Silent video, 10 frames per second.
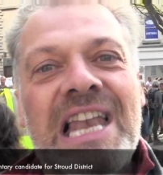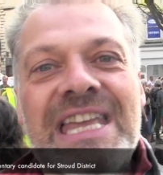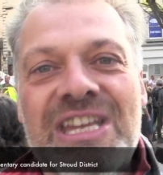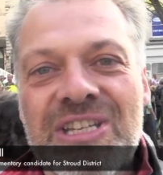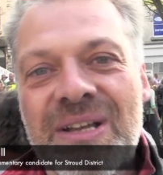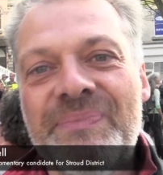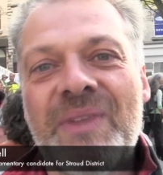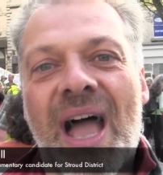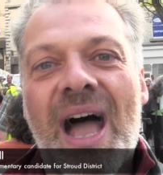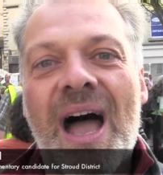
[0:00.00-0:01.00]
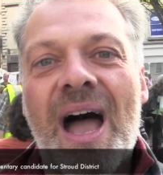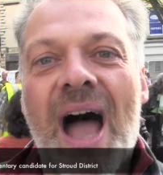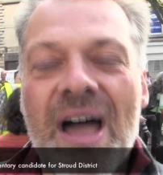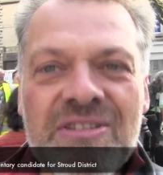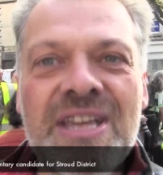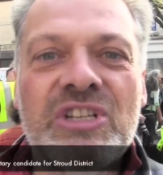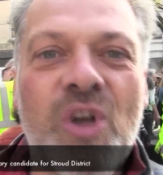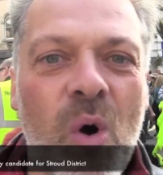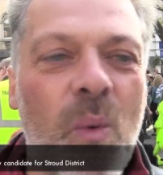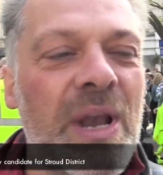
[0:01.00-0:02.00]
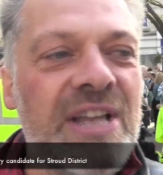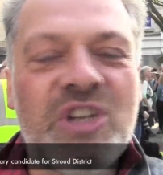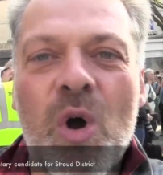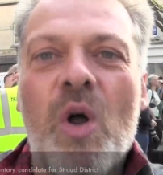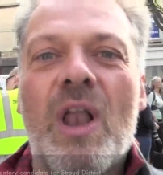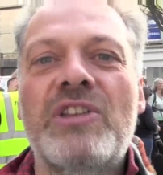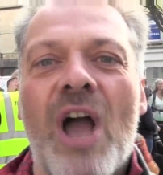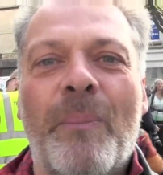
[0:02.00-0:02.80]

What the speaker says: lead. We need to call on